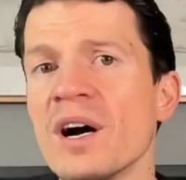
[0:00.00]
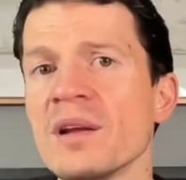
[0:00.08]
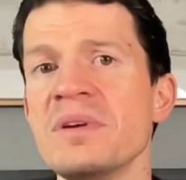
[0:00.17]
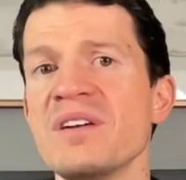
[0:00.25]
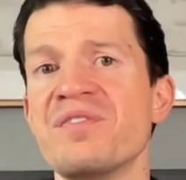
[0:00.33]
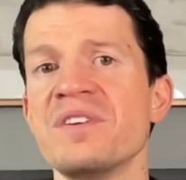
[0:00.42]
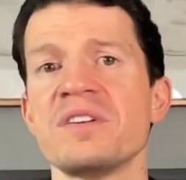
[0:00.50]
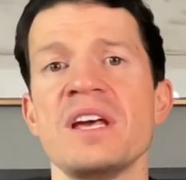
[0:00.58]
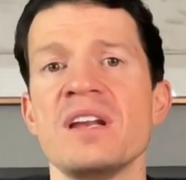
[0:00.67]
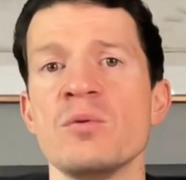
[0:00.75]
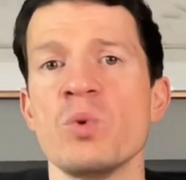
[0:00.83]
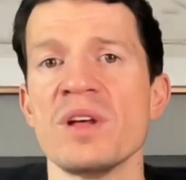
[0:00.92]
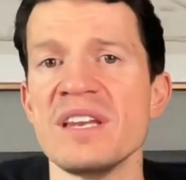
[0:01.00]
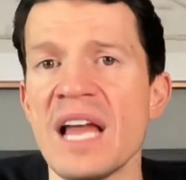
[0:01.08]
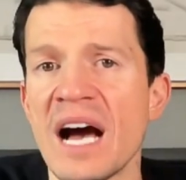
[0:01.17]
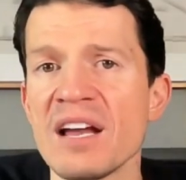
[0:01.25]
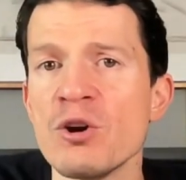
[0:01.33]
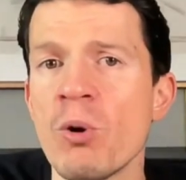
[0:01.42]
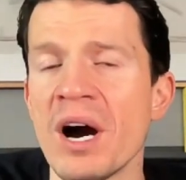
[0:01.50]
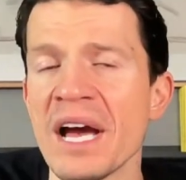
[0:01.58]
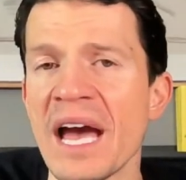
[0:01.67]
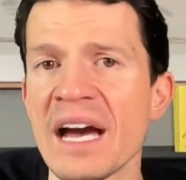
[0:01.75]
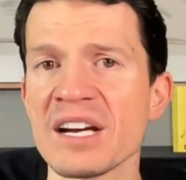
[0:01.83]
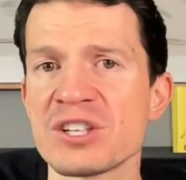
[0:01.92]
to be affiliated with, not who I
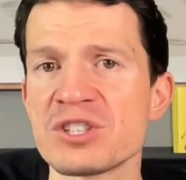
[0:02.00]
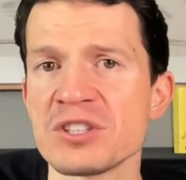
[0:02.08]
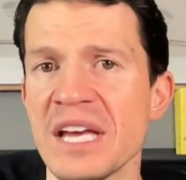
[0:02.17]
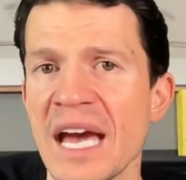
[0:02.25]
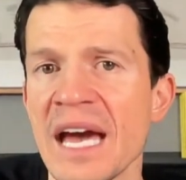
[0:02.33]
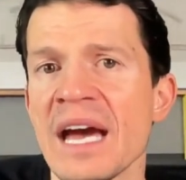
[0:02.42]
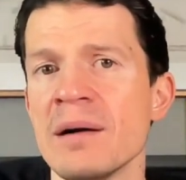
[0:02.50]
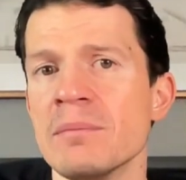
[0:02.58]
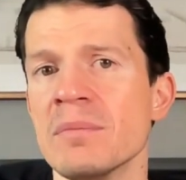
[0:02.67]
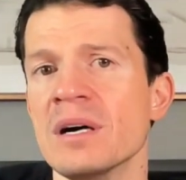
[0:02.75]
actually am.